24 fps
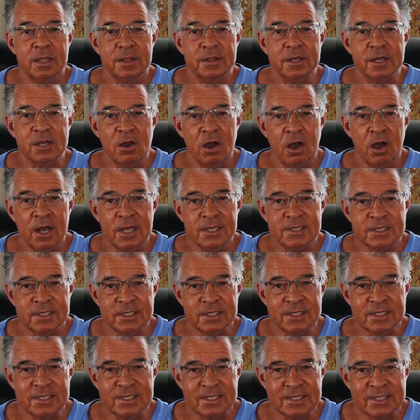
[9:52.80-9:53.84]
The
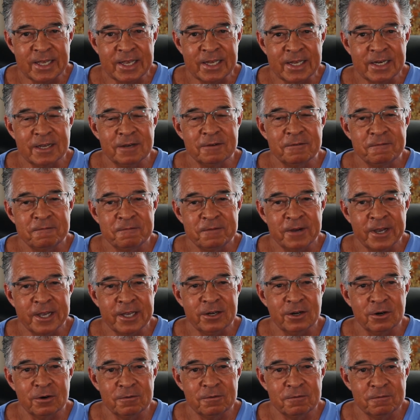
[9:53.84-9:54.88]
constant state of
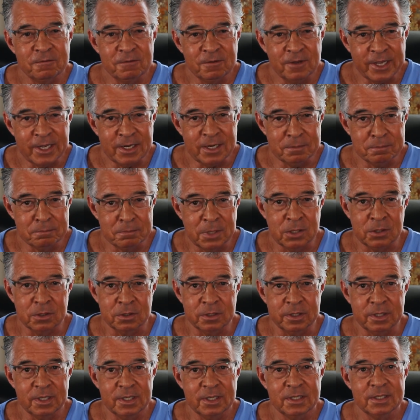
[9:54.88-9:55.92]
fight or flight
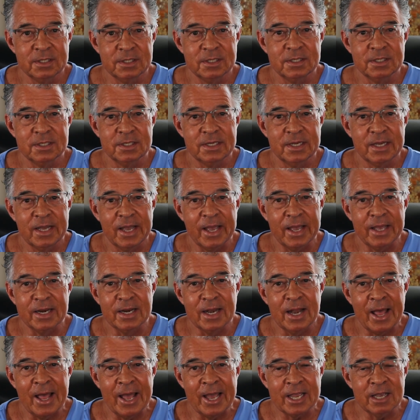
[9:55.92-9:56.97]
mode and
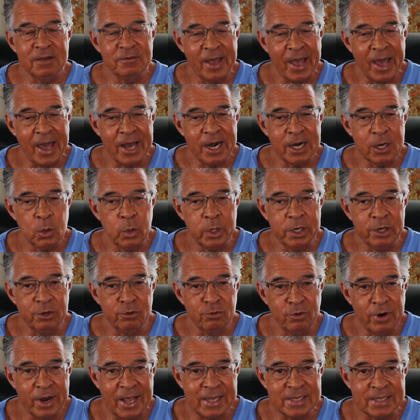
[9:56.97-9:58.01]
lack of adequate
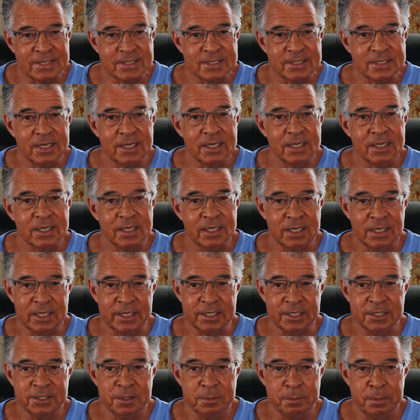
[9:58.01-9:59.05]
rest can
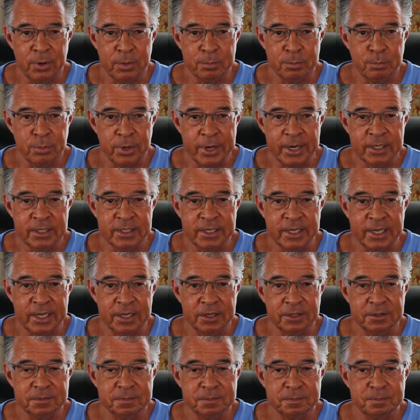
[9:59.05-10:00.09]
lead to
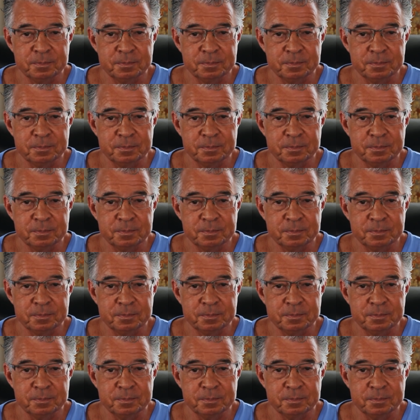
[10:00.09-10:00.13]
breakdown.